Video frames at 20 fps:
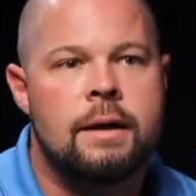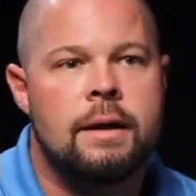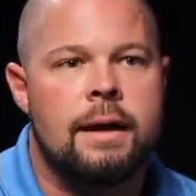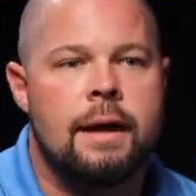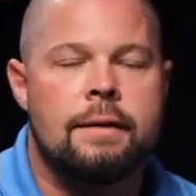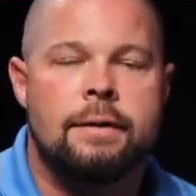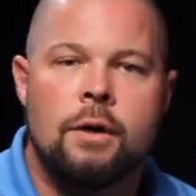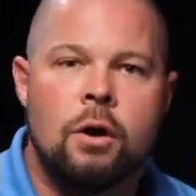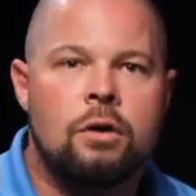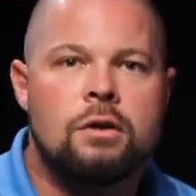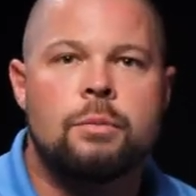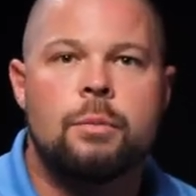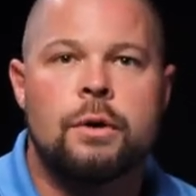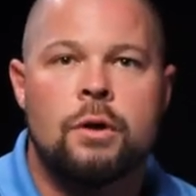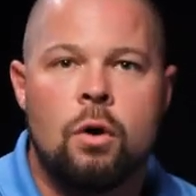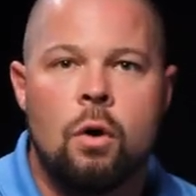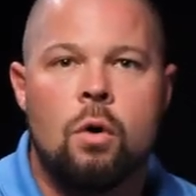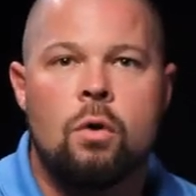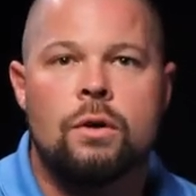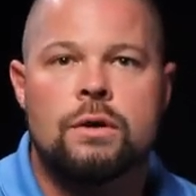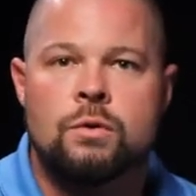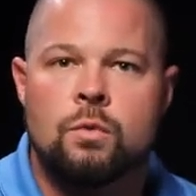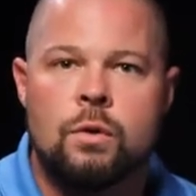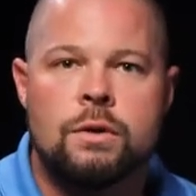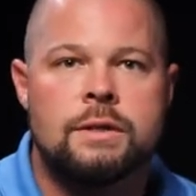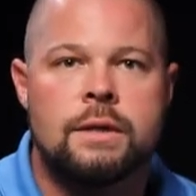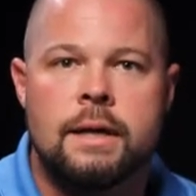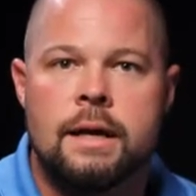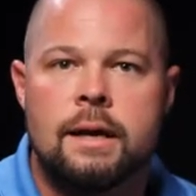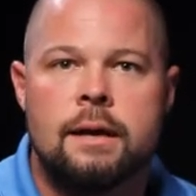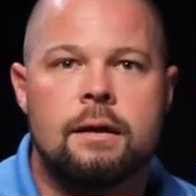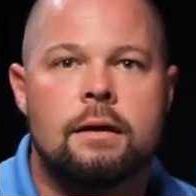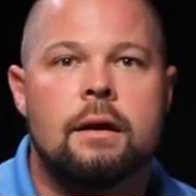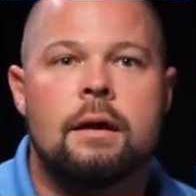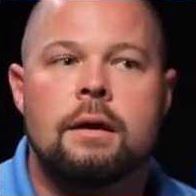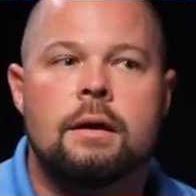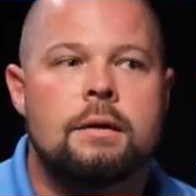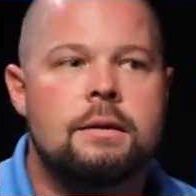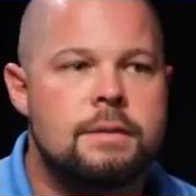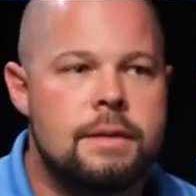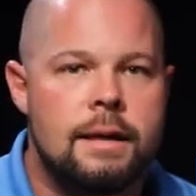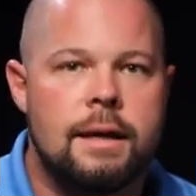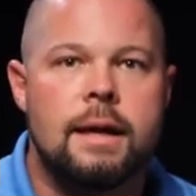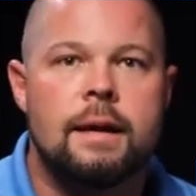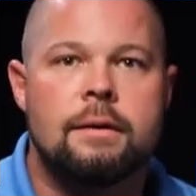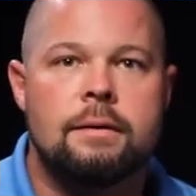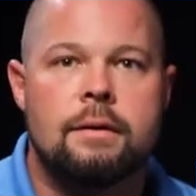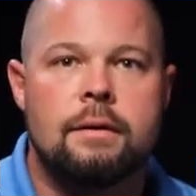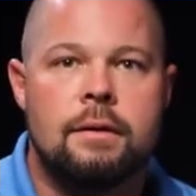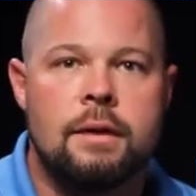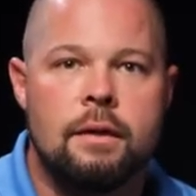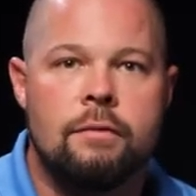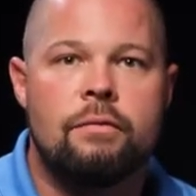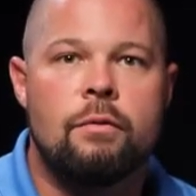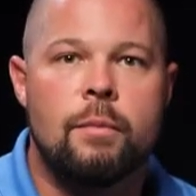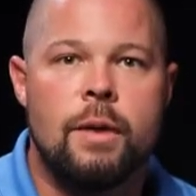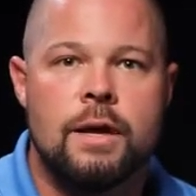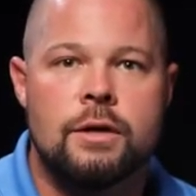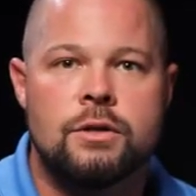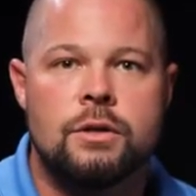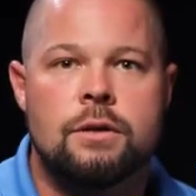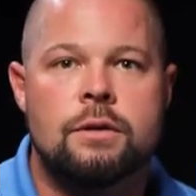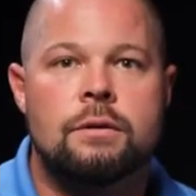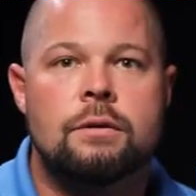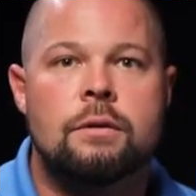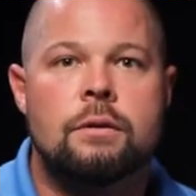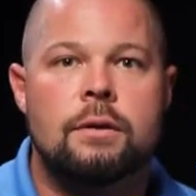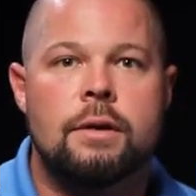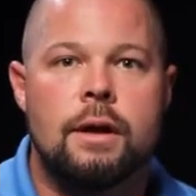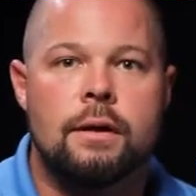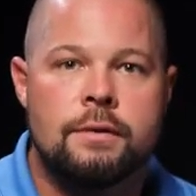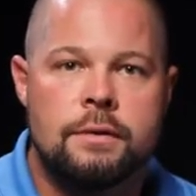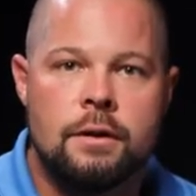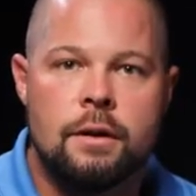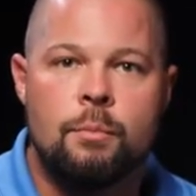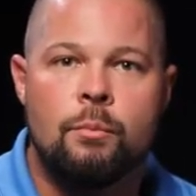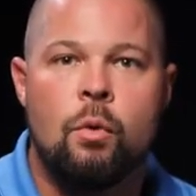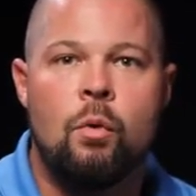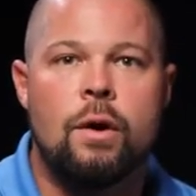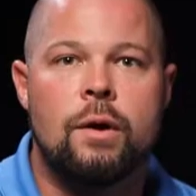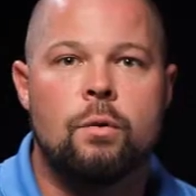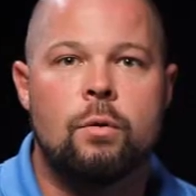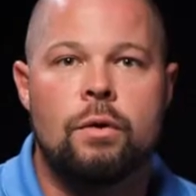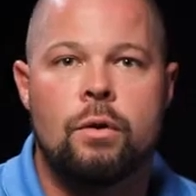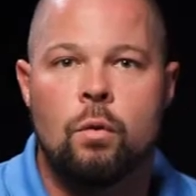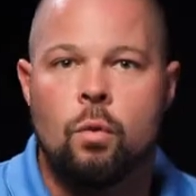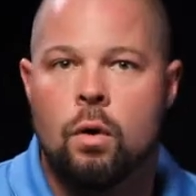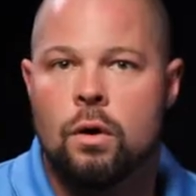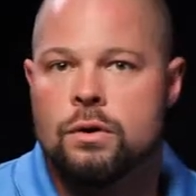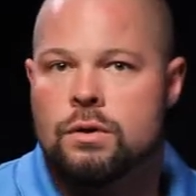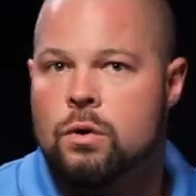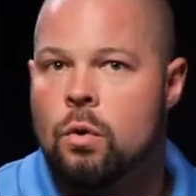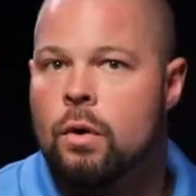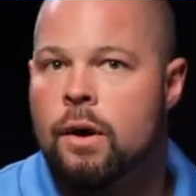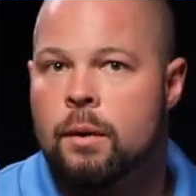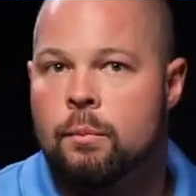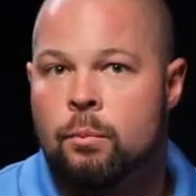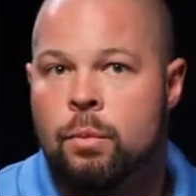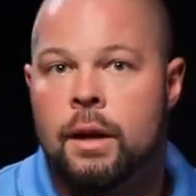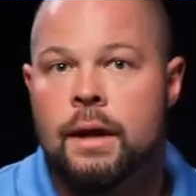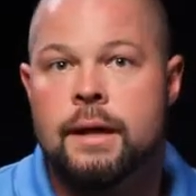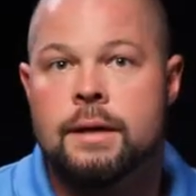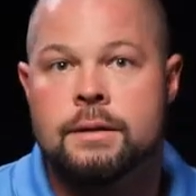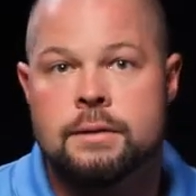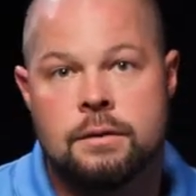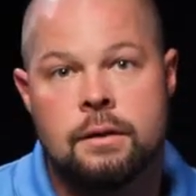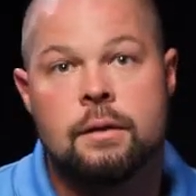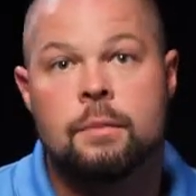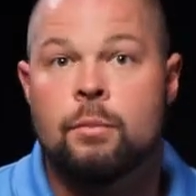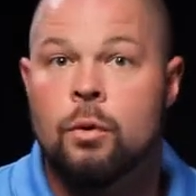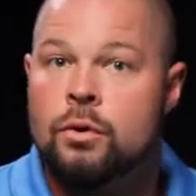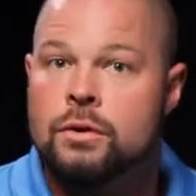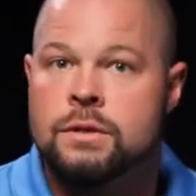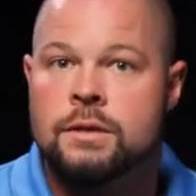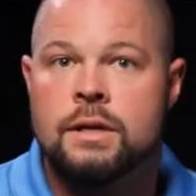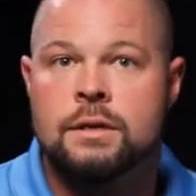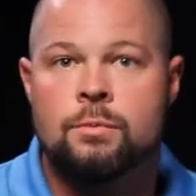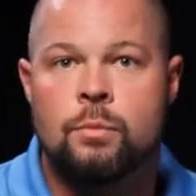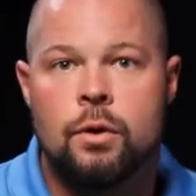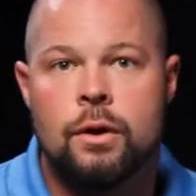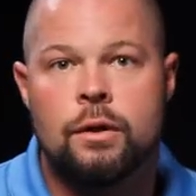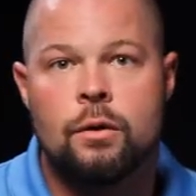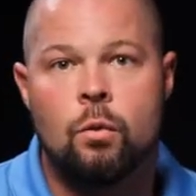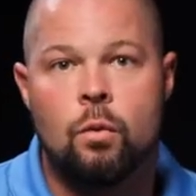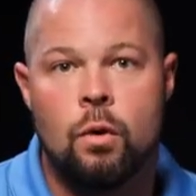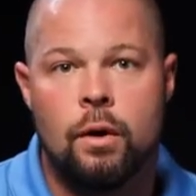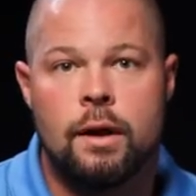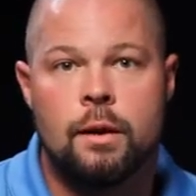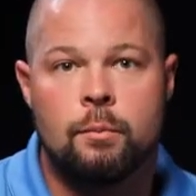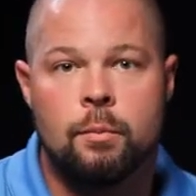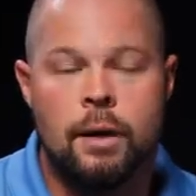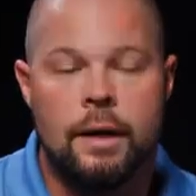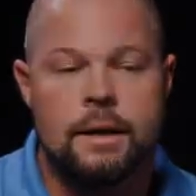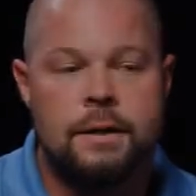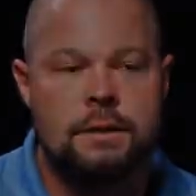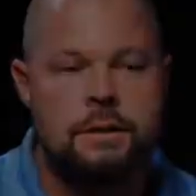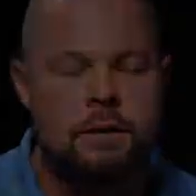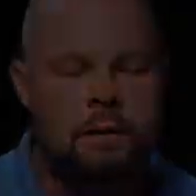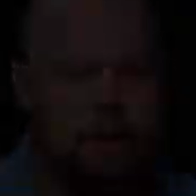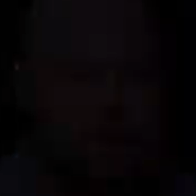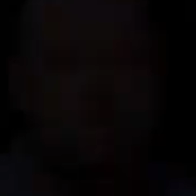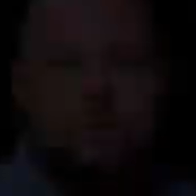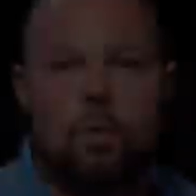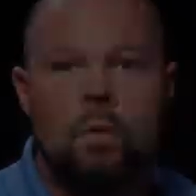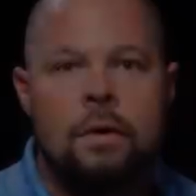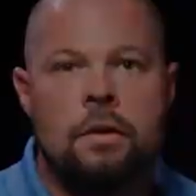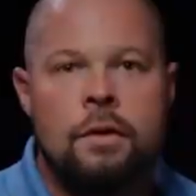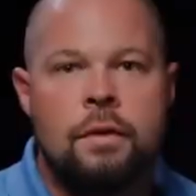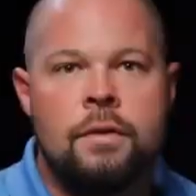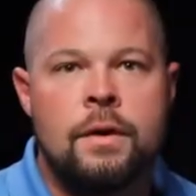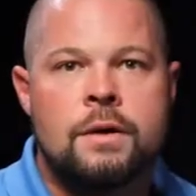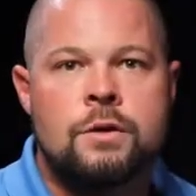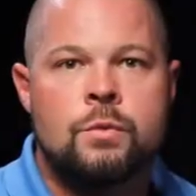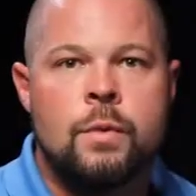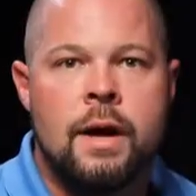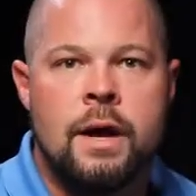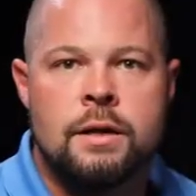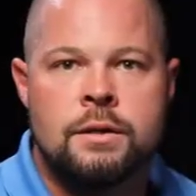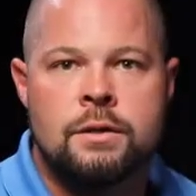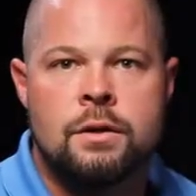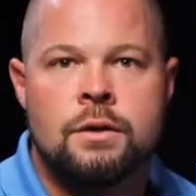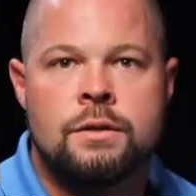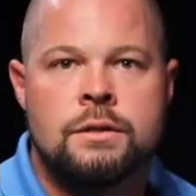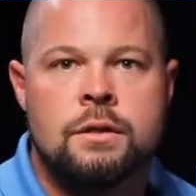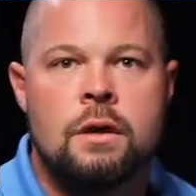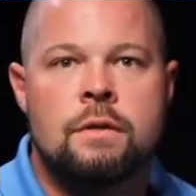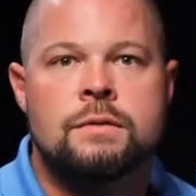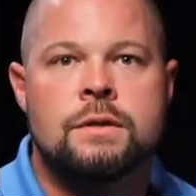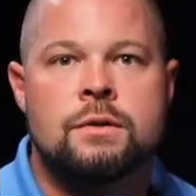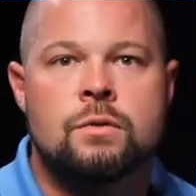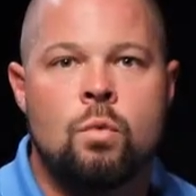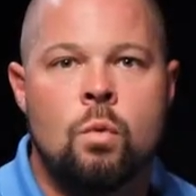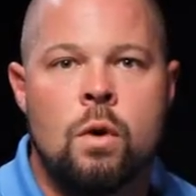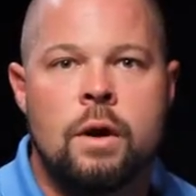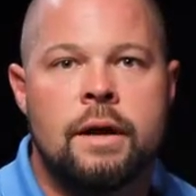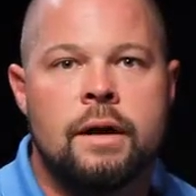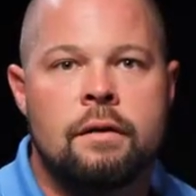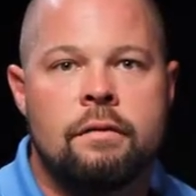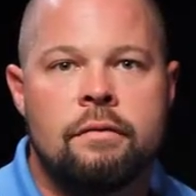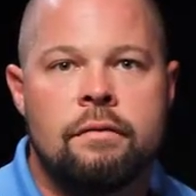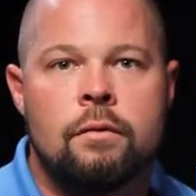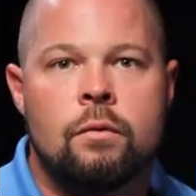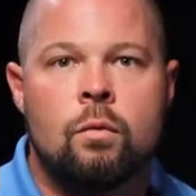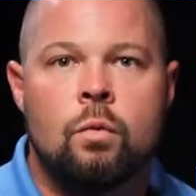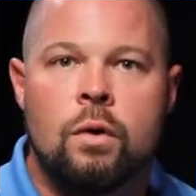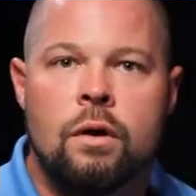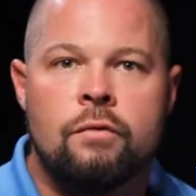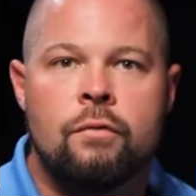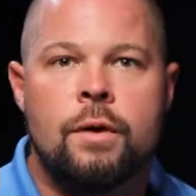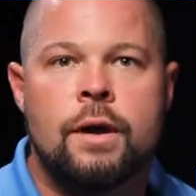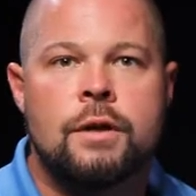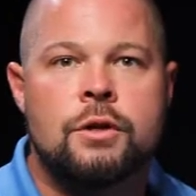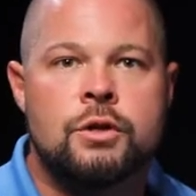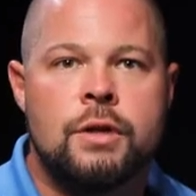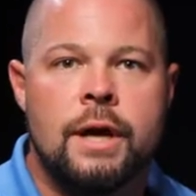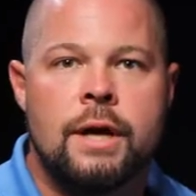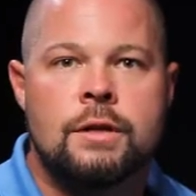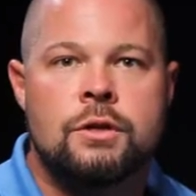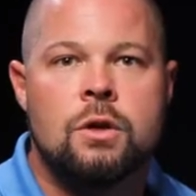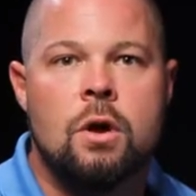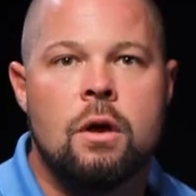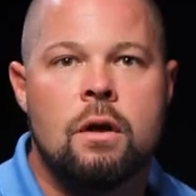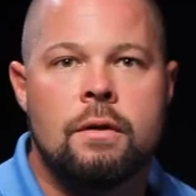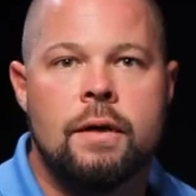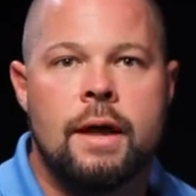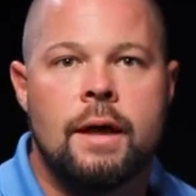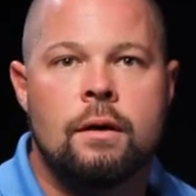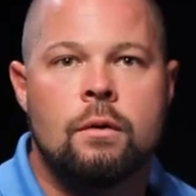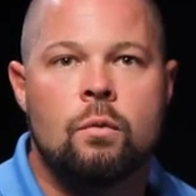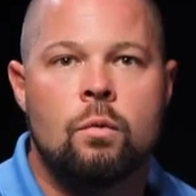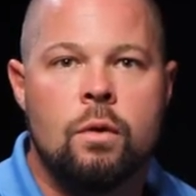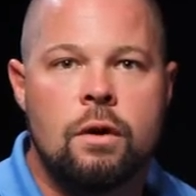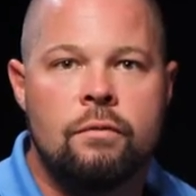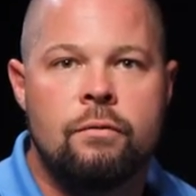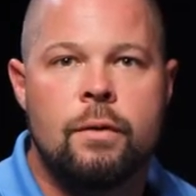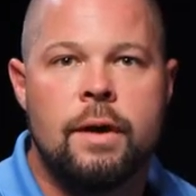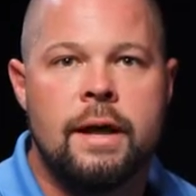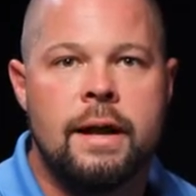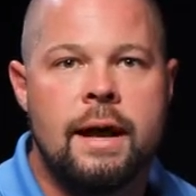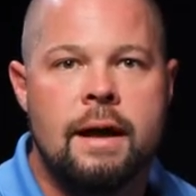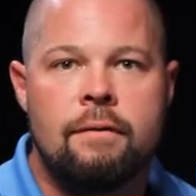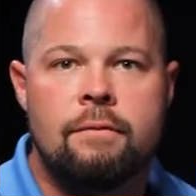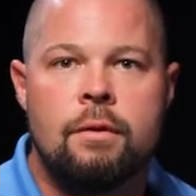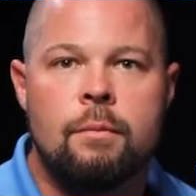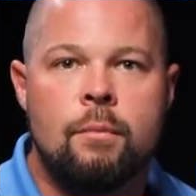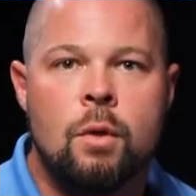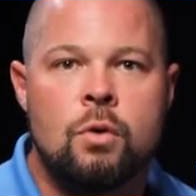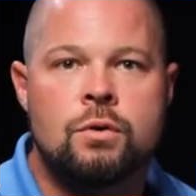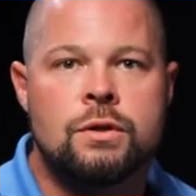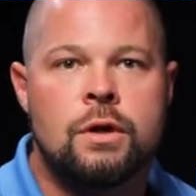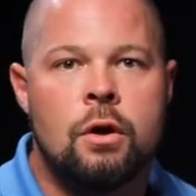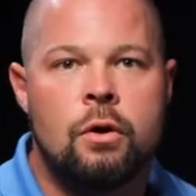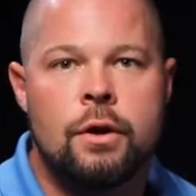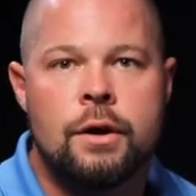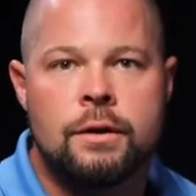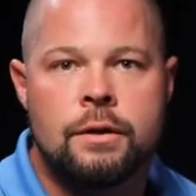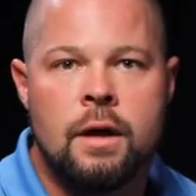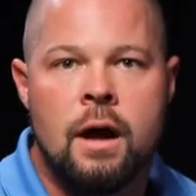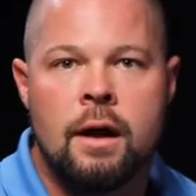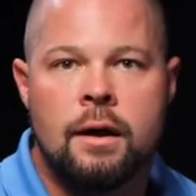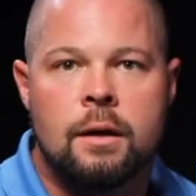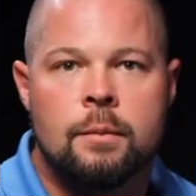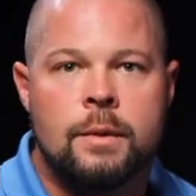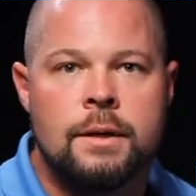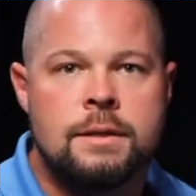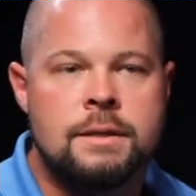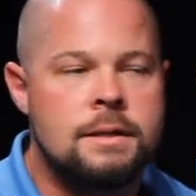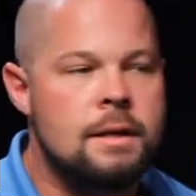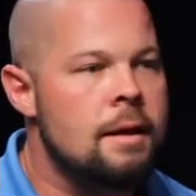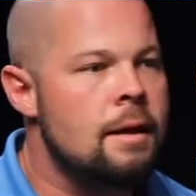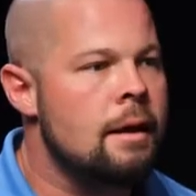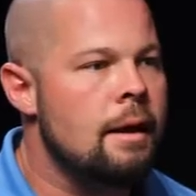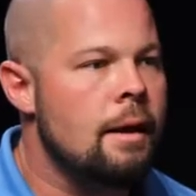And the ultimate goal is, once again, to get the information to the point where the work's going in place to the person that's putting the work in place. So one of the things we ask ourselves is, what if? What if we could change all of that? What if we could have the most current documents